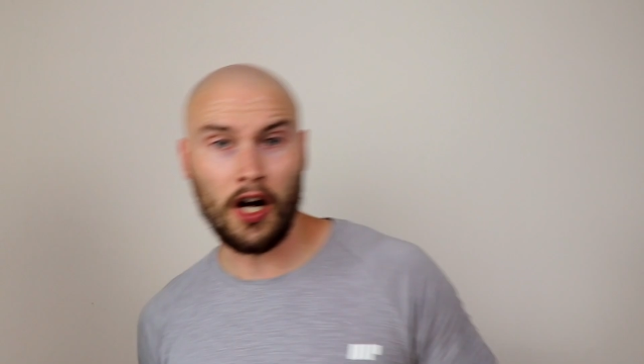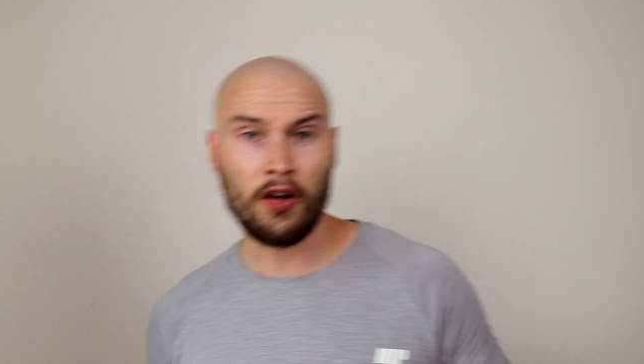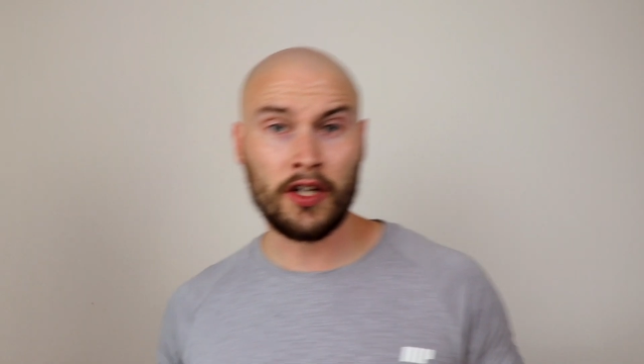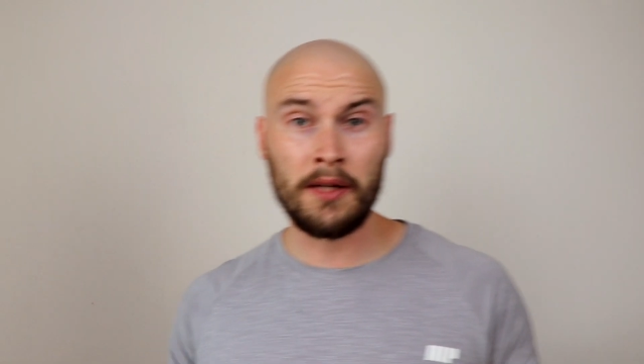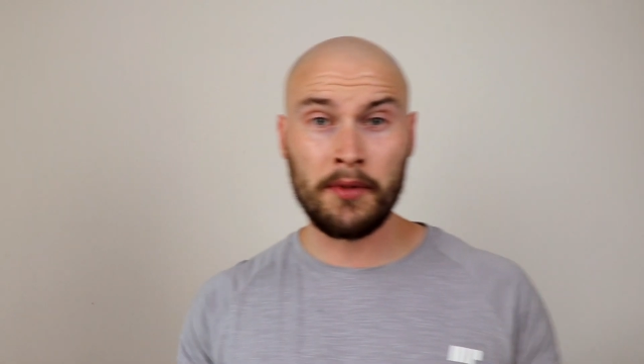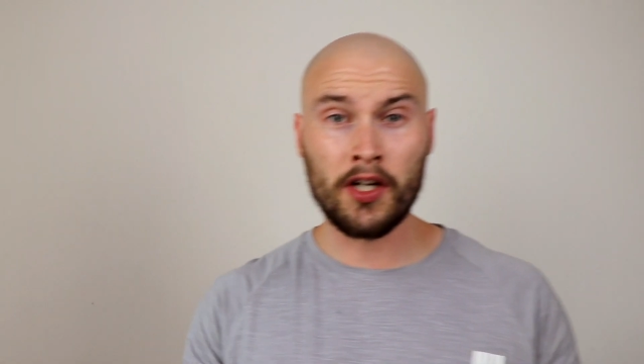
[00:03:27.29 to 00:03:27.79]

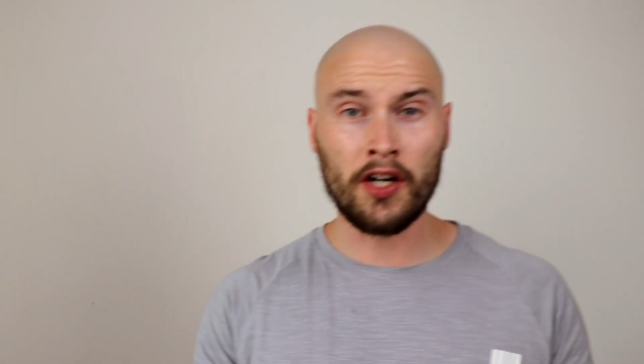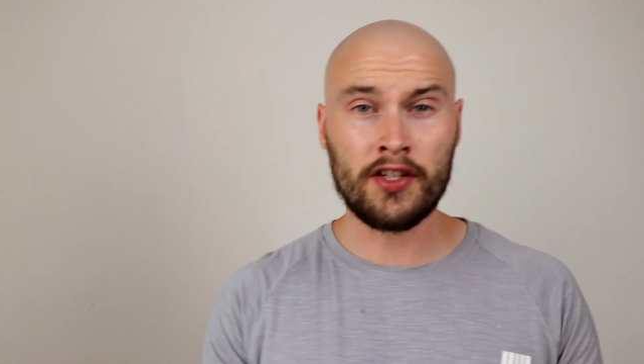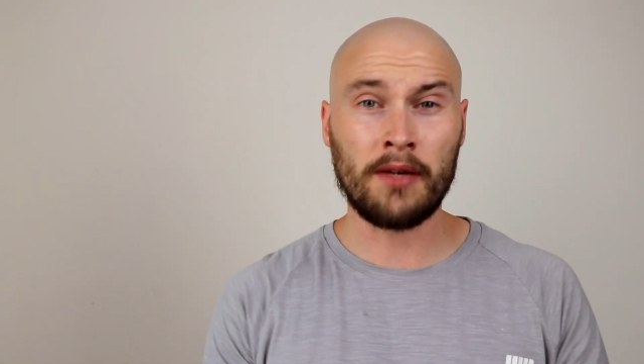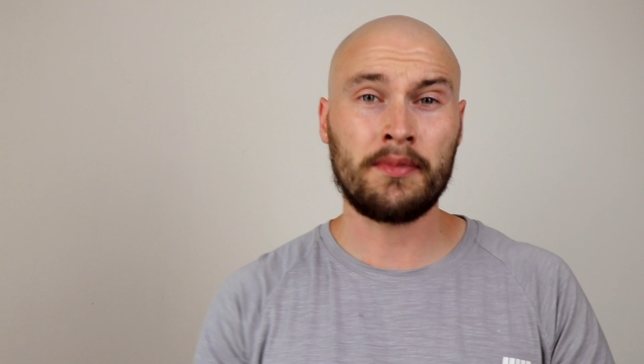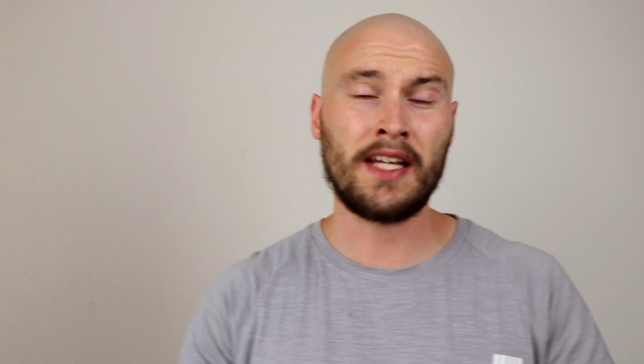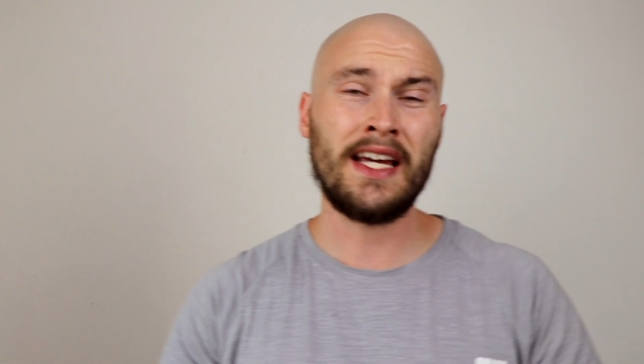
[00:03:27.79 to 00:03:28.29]
I'll keep you guys
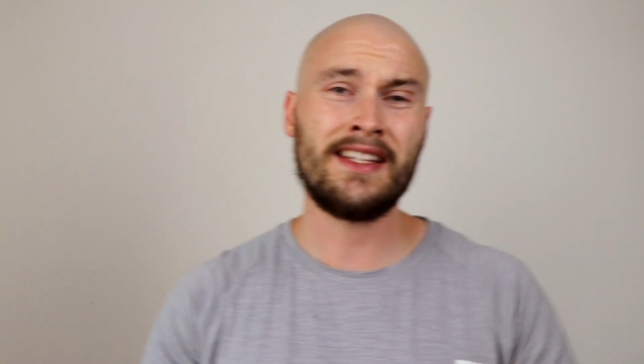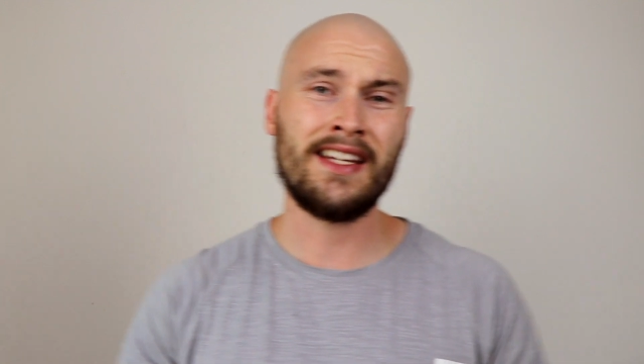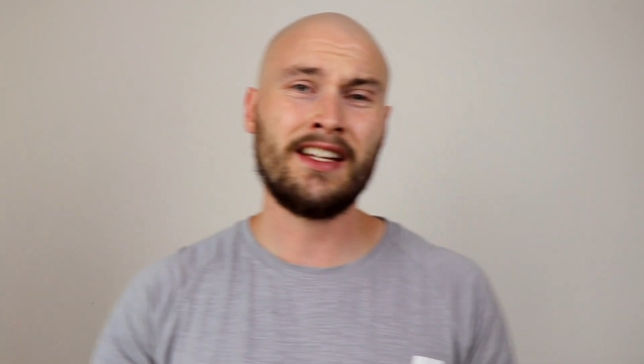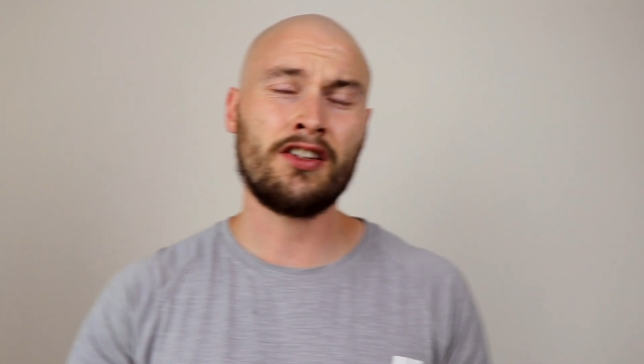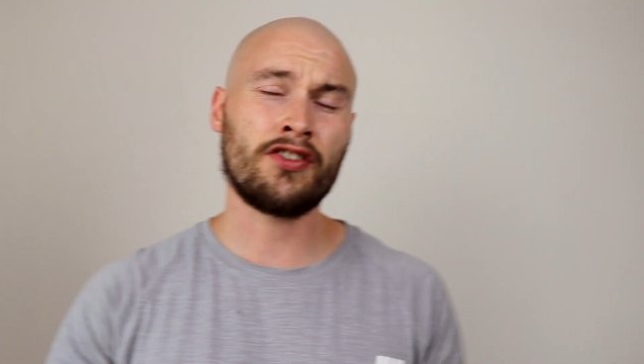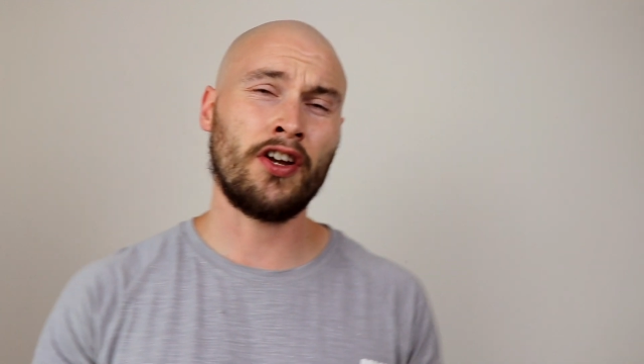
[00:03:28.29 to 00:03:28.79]

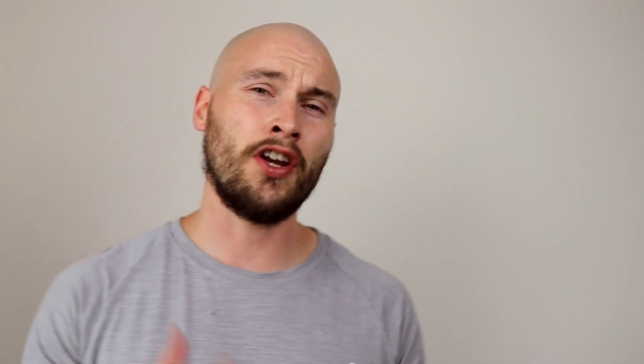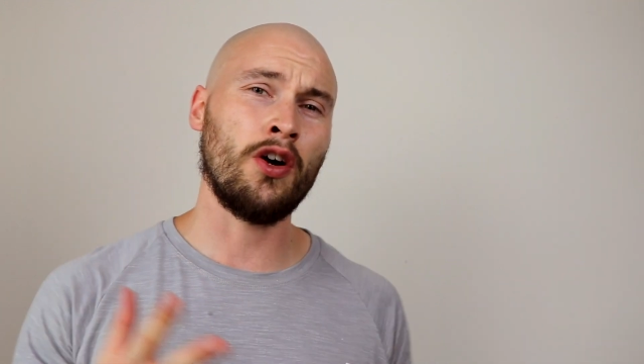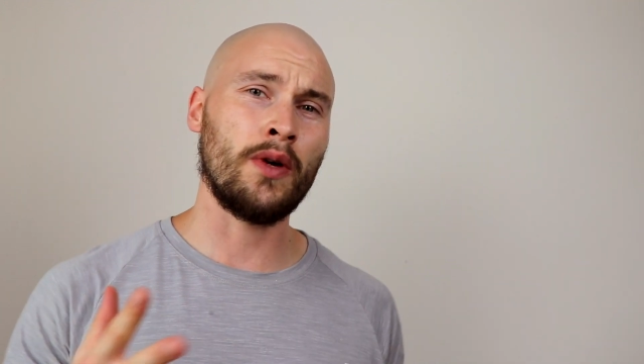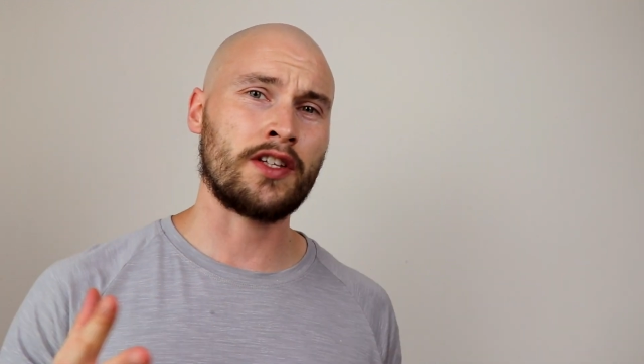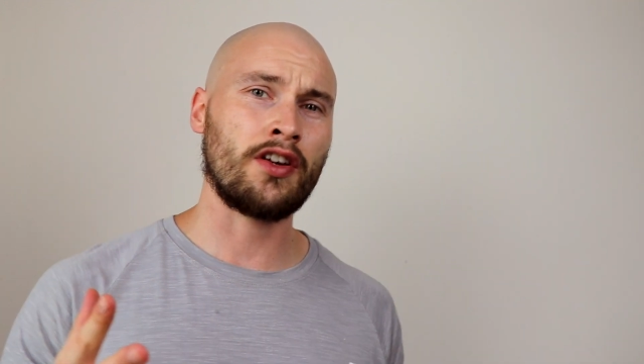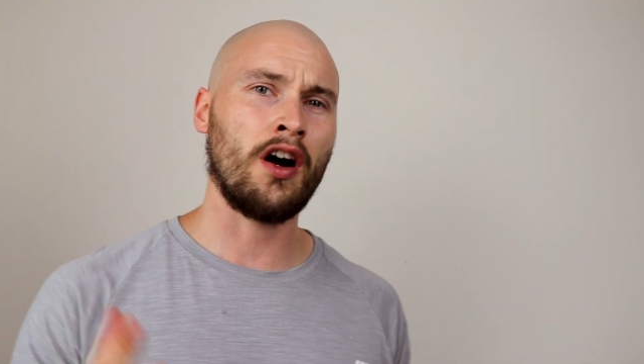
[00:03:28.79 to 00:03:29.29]
updated because I know
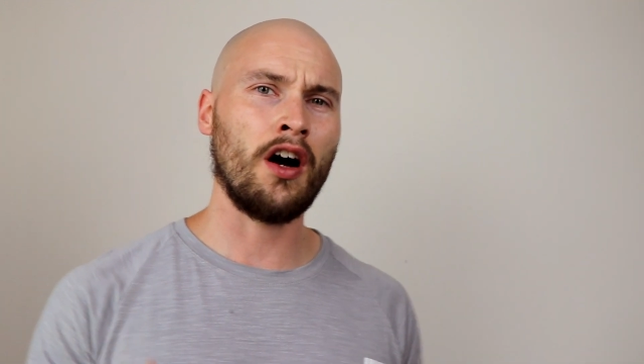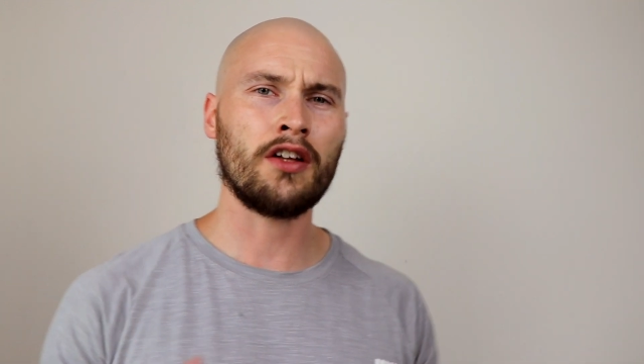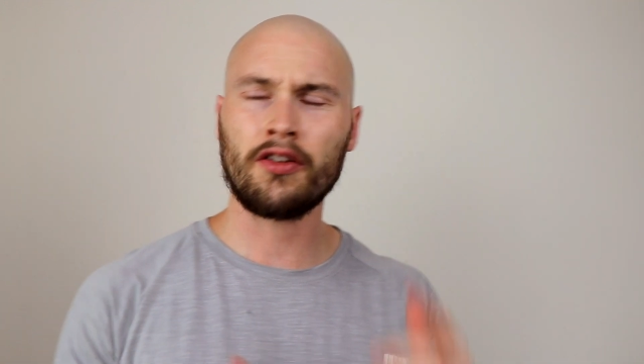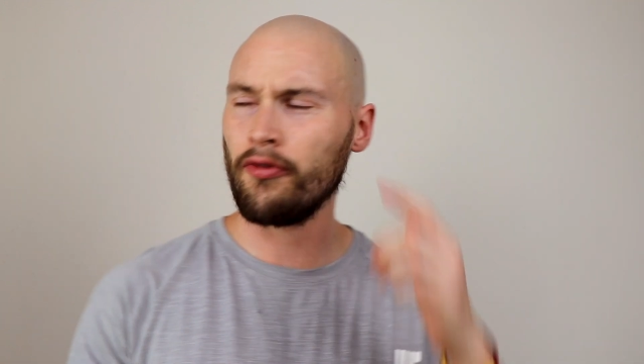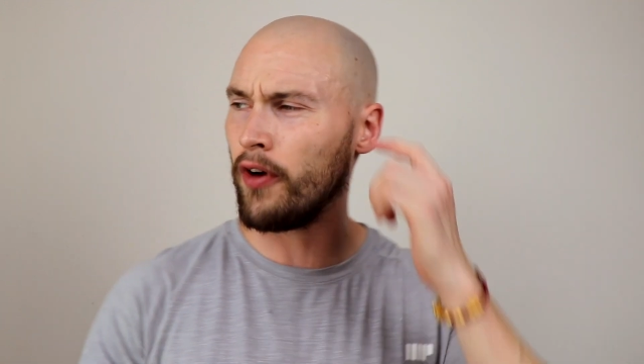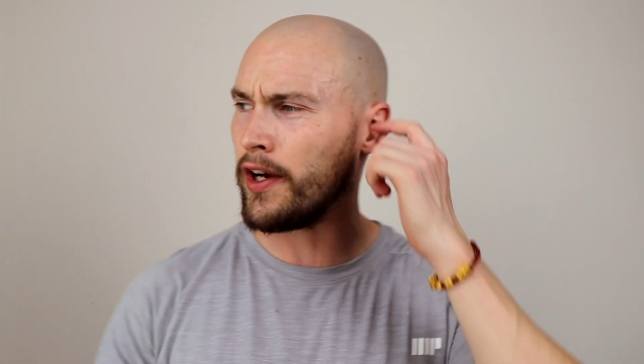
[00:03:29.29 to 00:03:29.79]
it's hard
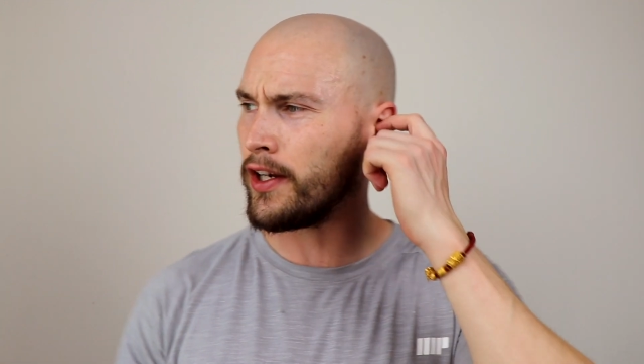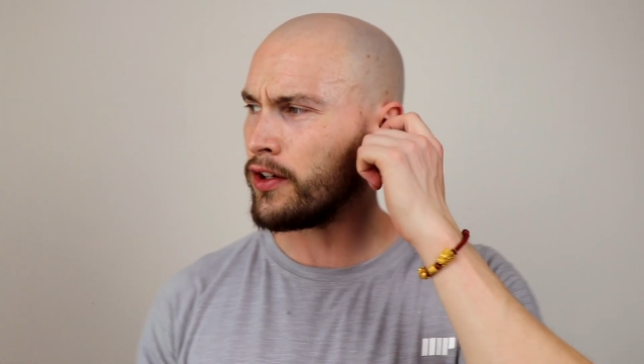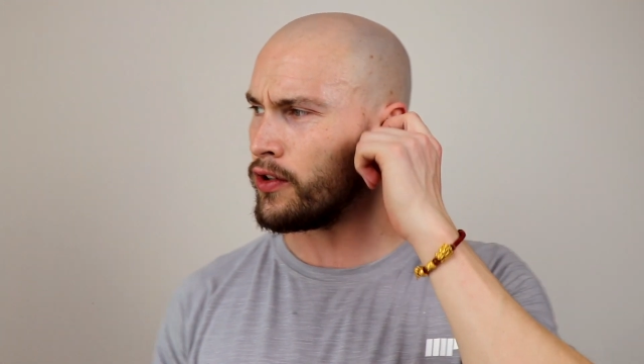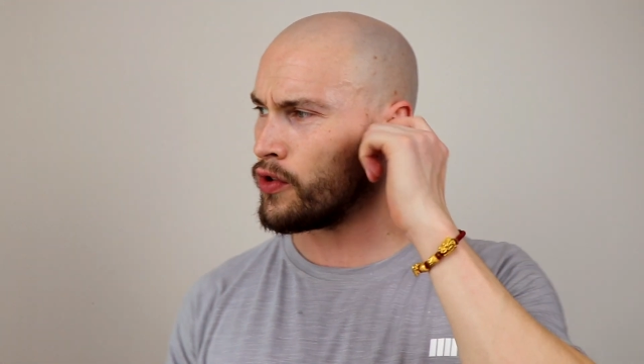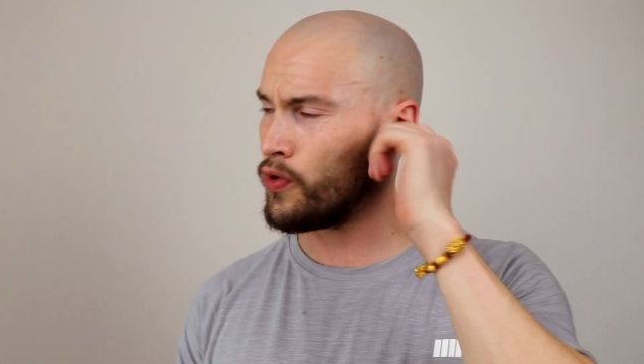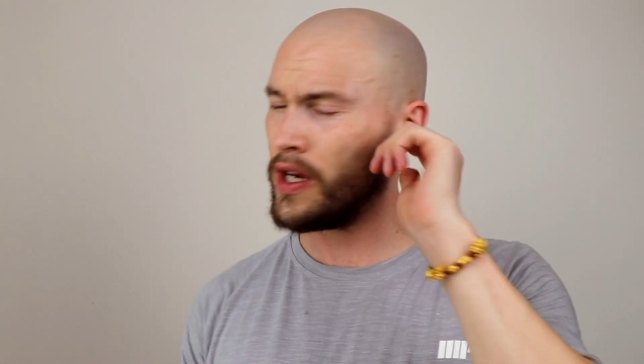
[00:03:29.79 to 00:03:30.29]
to find a
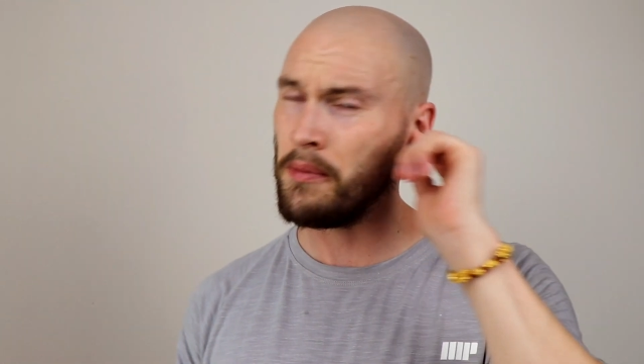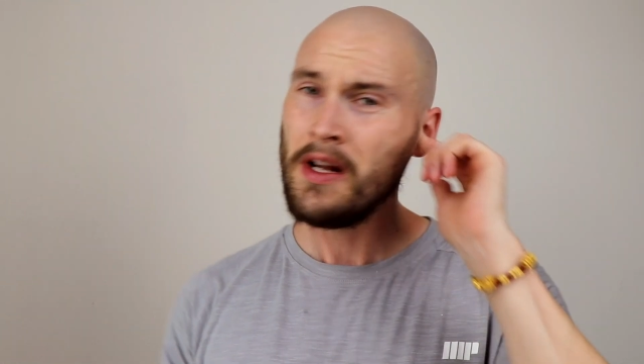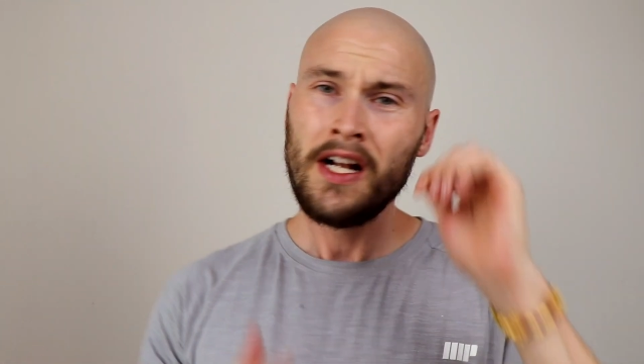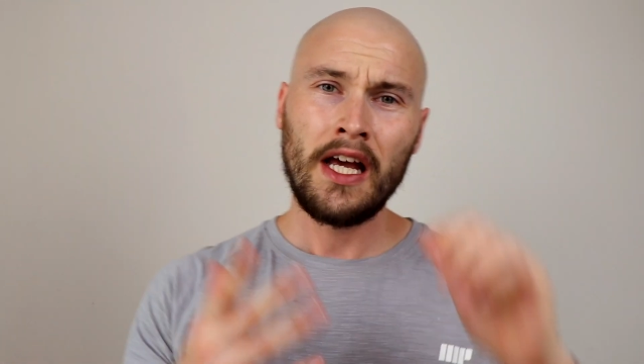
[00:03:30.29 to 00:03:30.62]
good cream.